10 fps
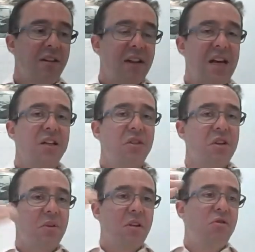the
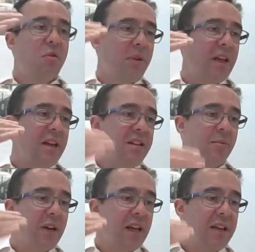categories, you know, AAA,
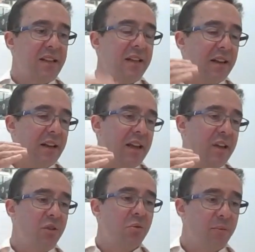AA, single A,
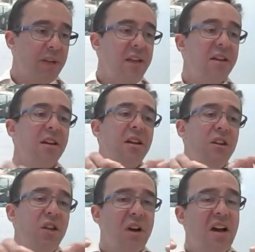triple B,
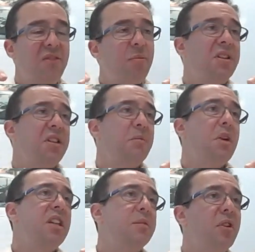you have plus and
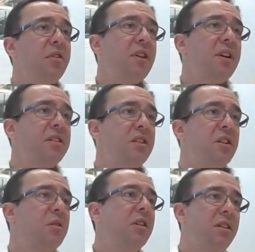minus modifiers.
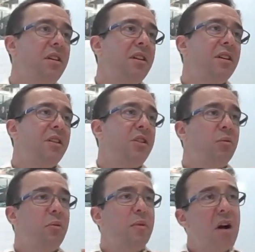So a uh,
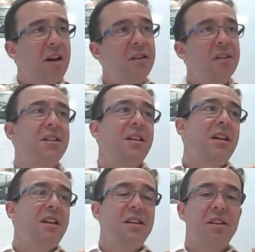triple B minus
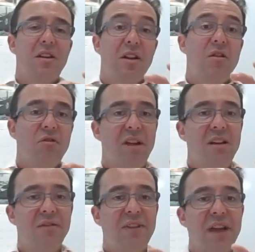is at the lower
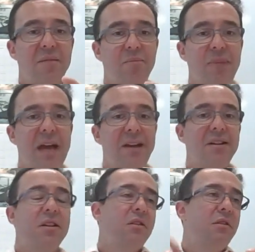end of that
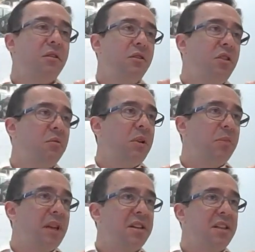band. Triple B
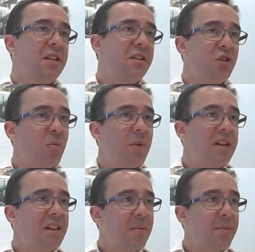plus is at the top
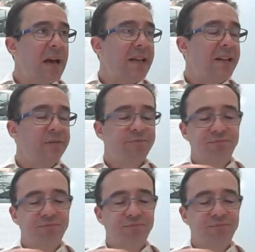end of that band.